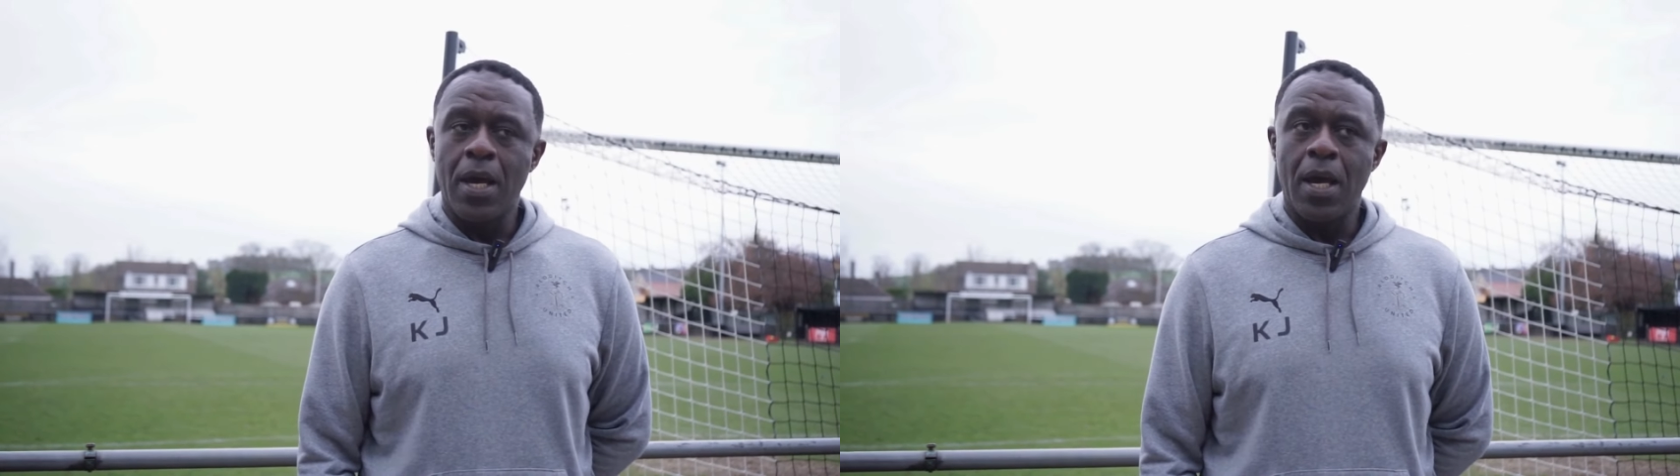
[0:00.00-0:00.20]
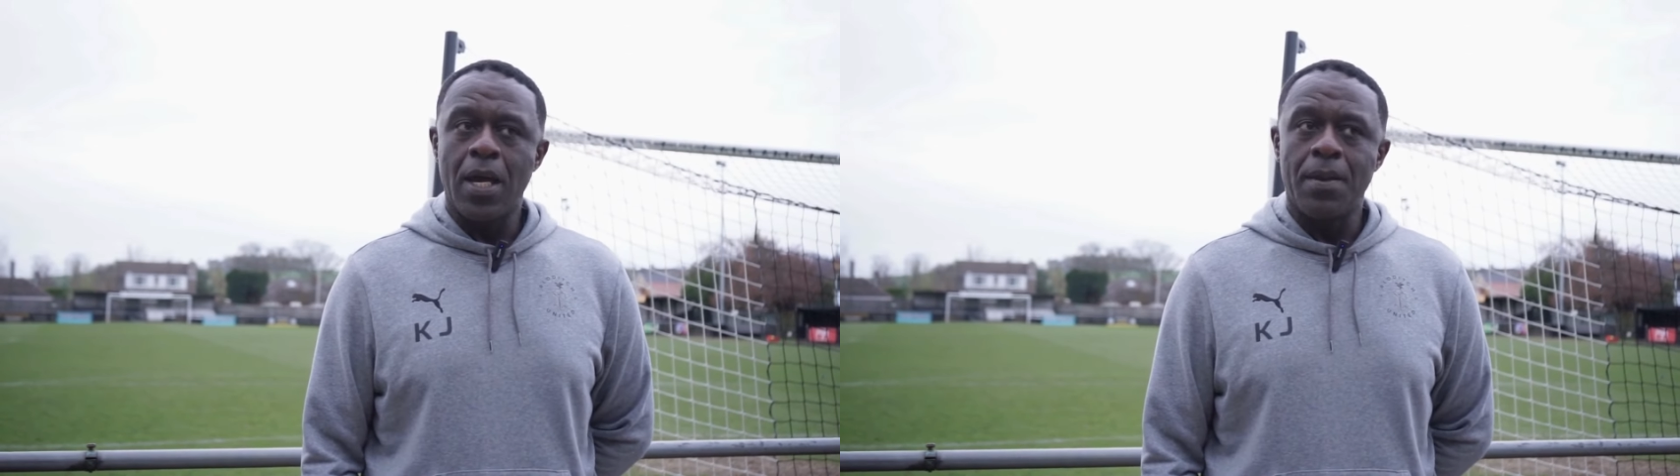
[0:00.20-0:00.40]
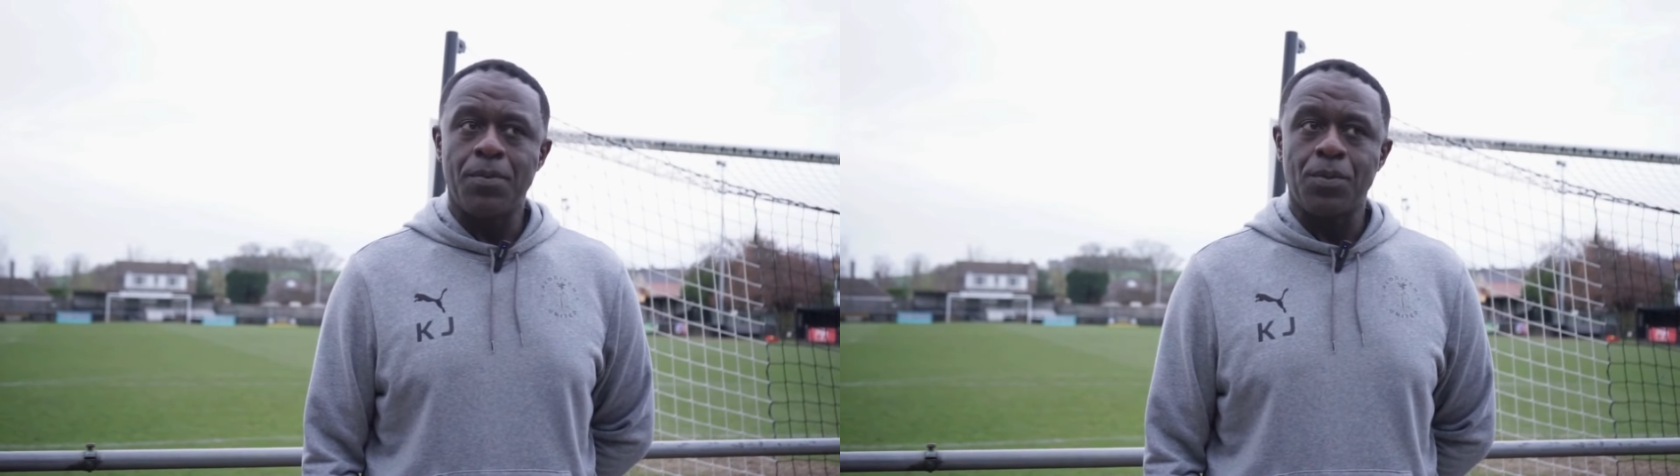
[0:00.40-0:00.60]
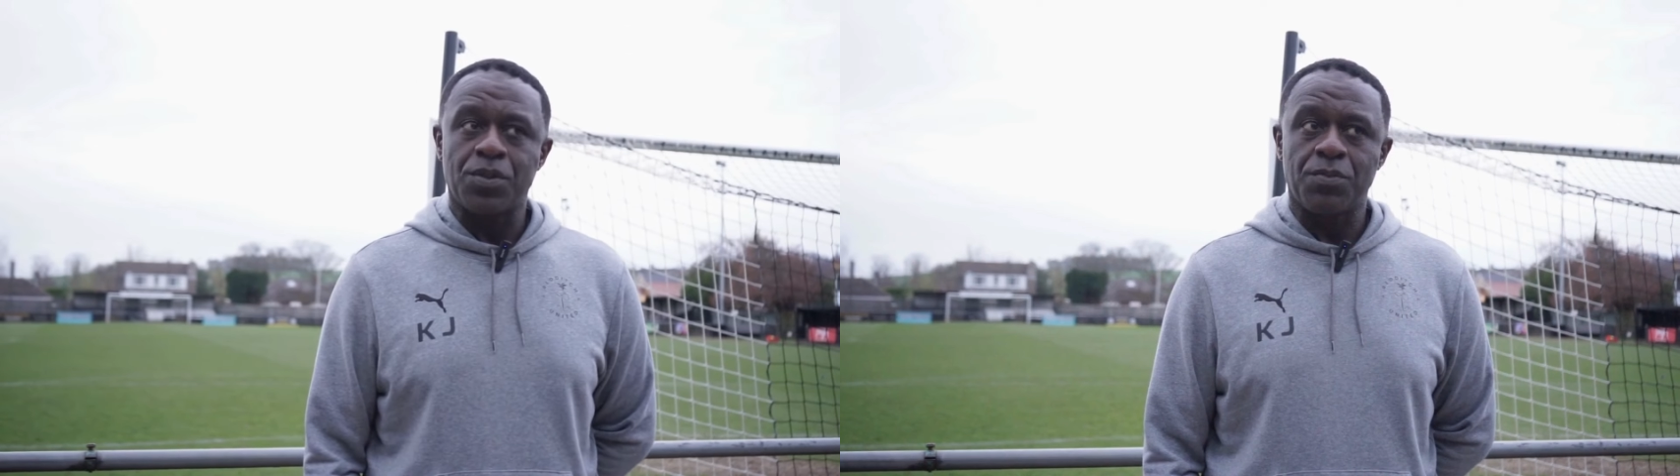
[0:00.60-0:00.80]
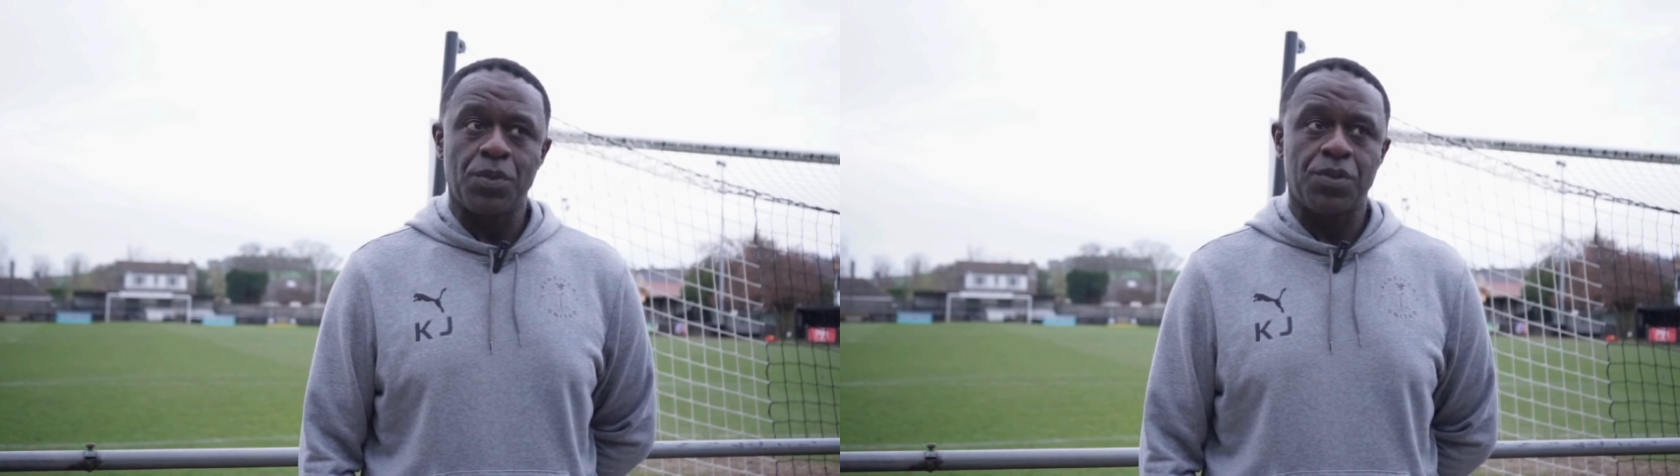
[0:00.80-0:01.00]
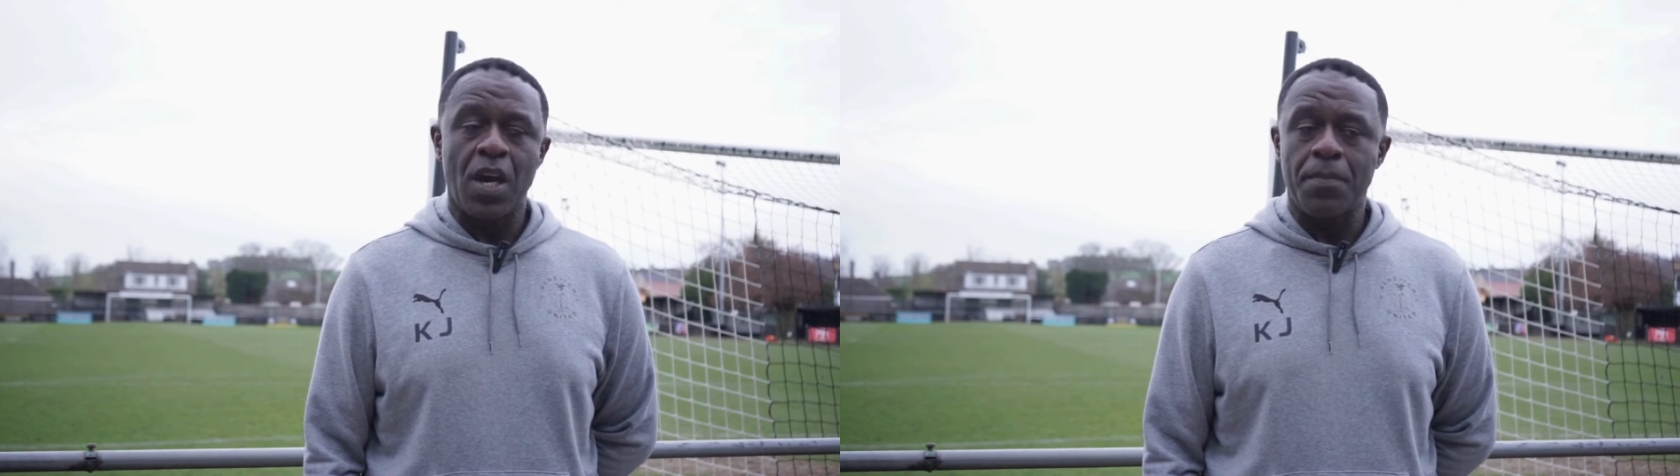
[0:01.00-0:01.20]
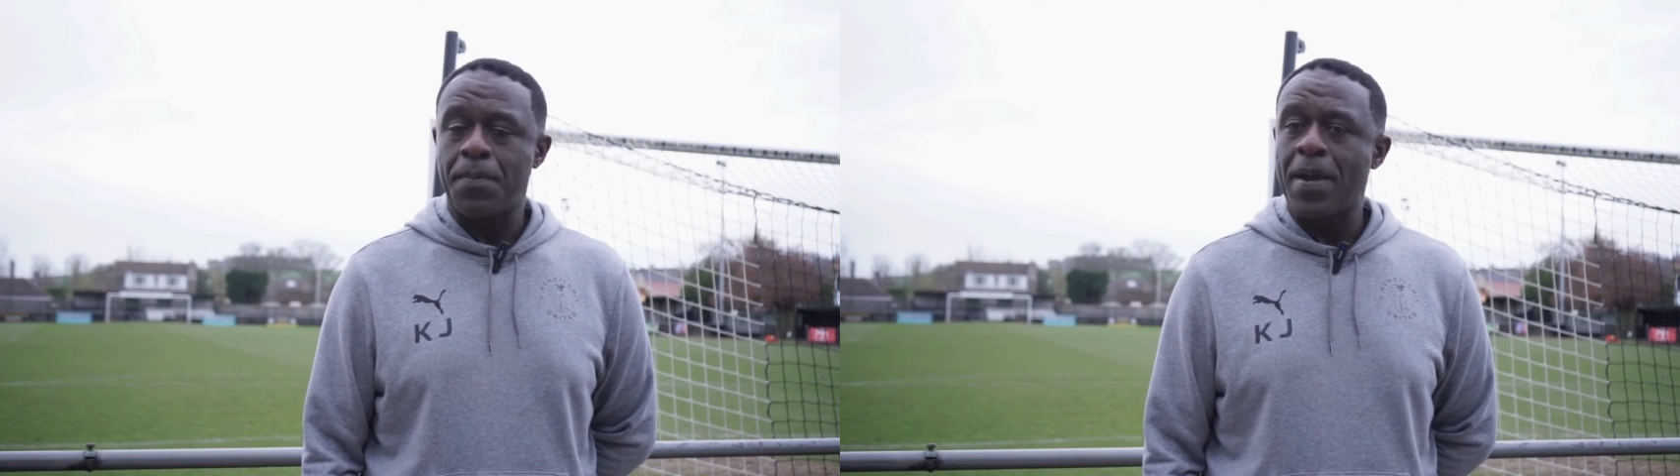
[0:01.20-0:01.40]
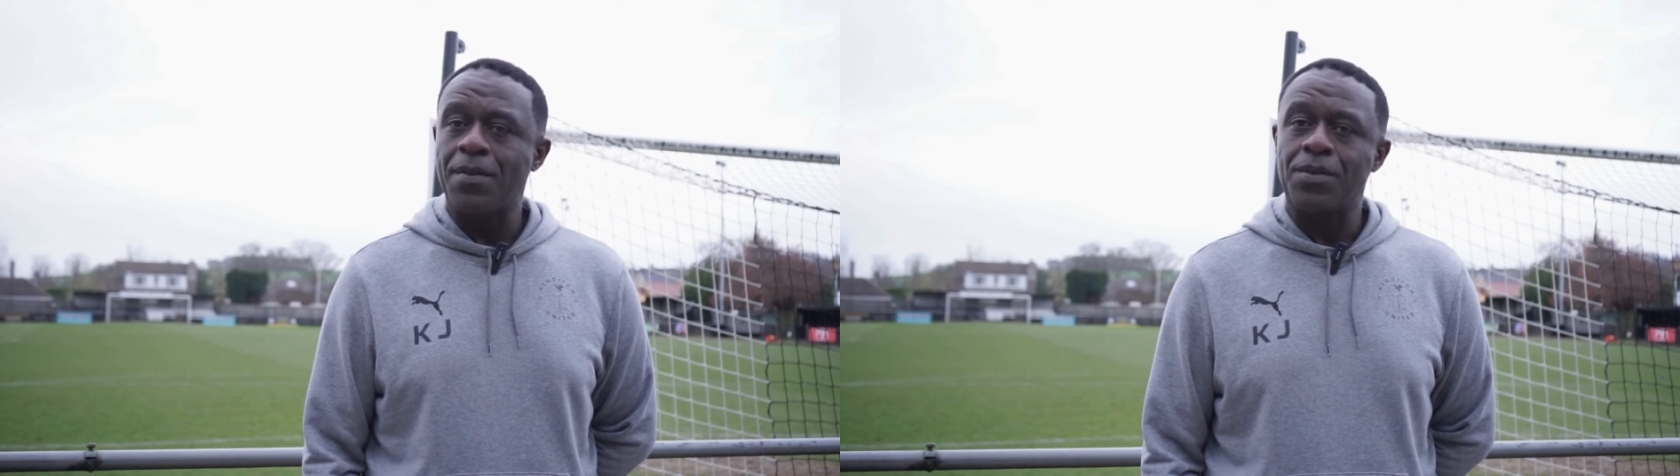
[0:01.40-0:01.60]
and we'll start
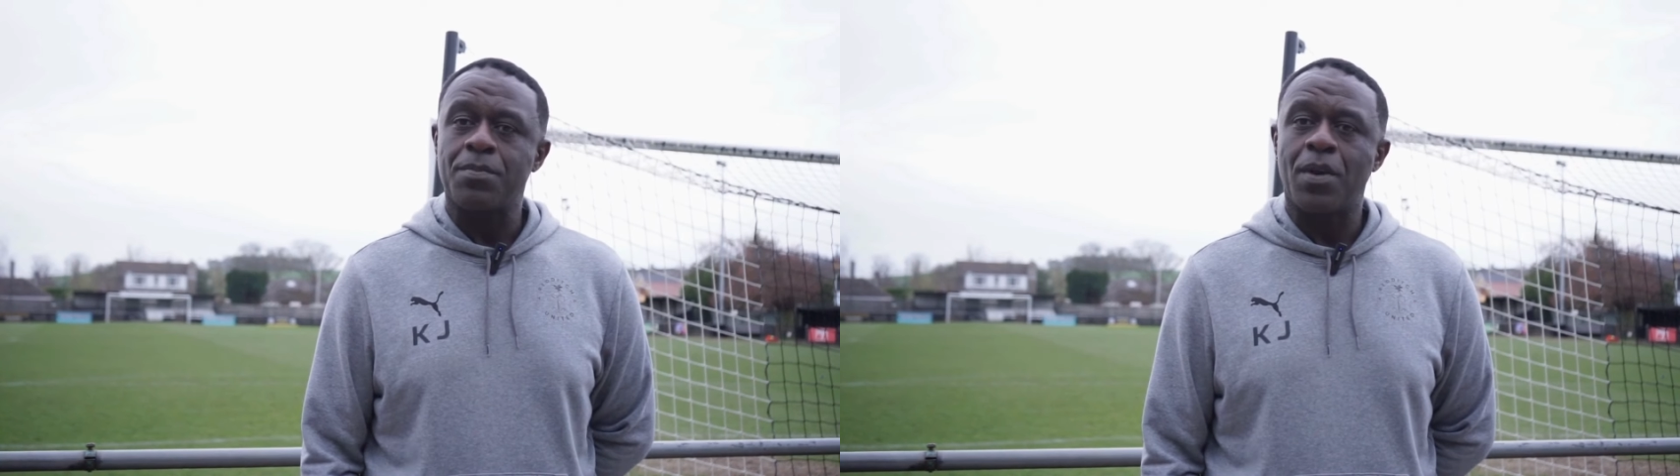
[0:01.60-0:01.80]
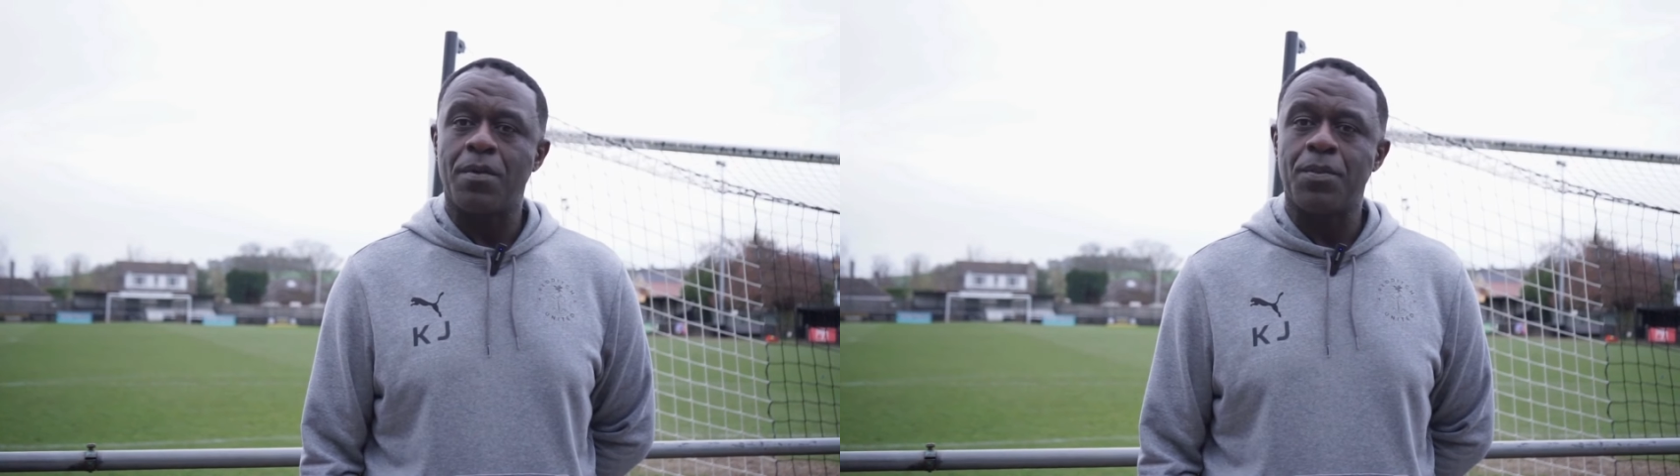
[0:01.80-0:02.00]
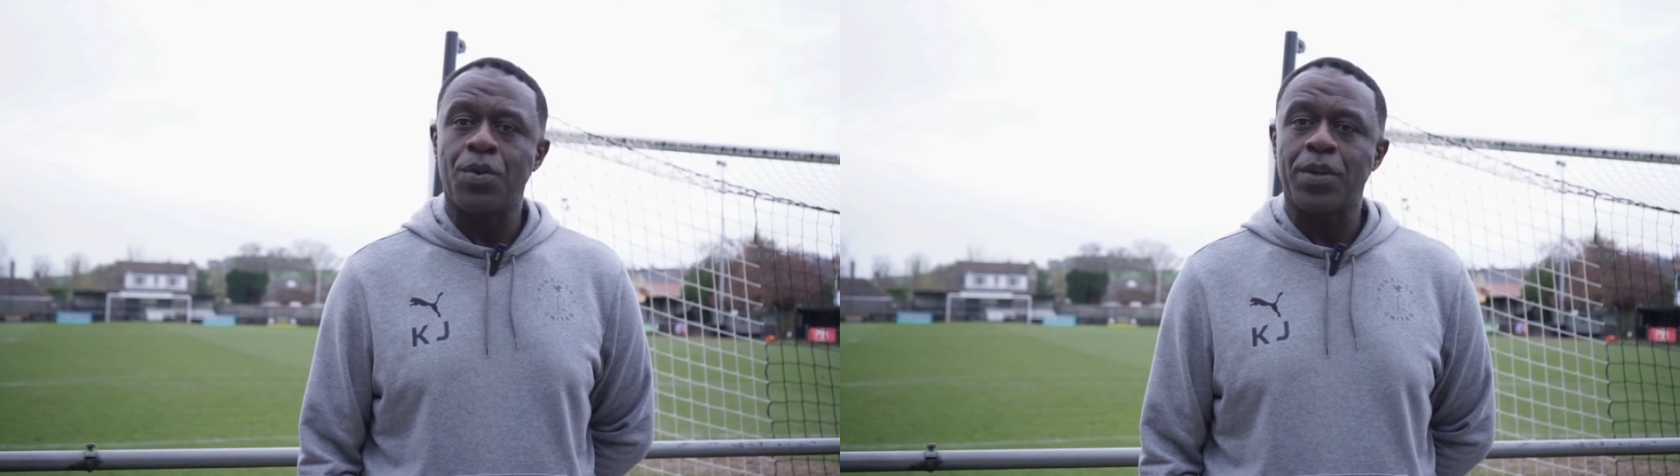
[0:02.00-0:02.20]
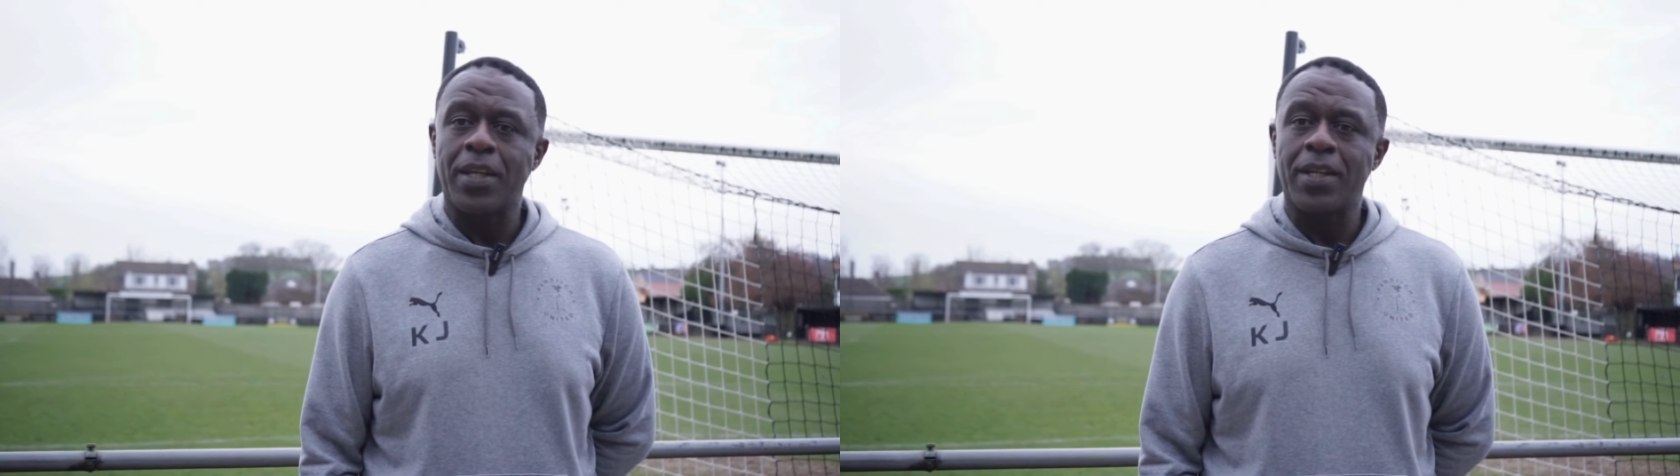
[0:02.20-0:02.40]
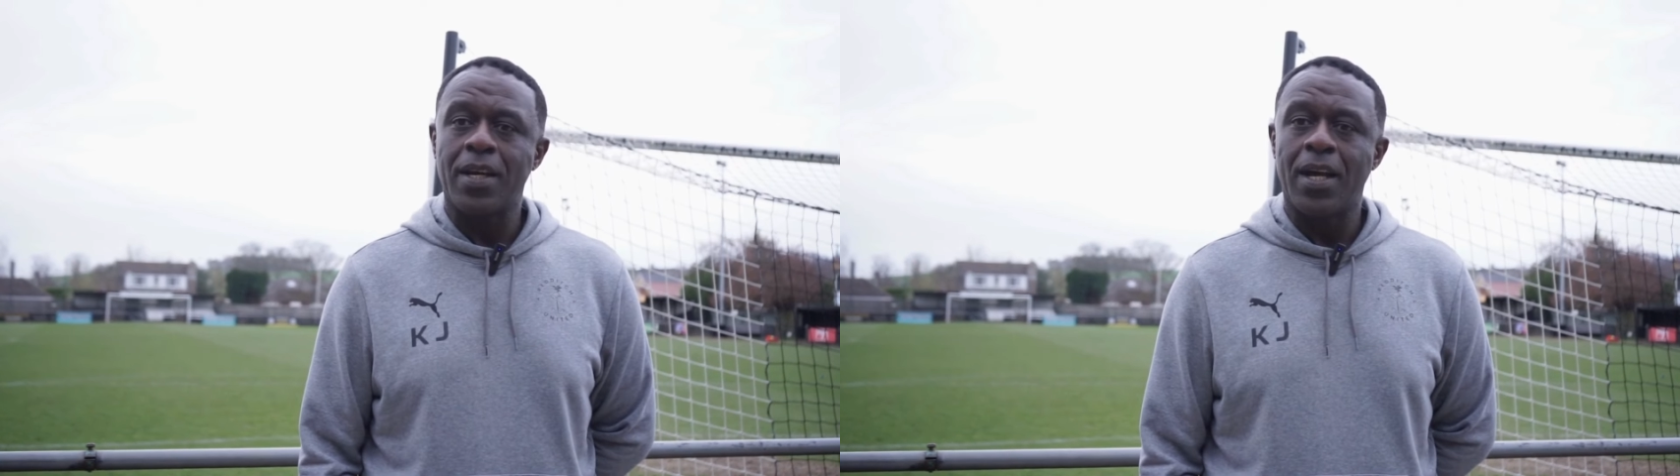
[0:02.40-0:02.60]
preparing tomorrow morning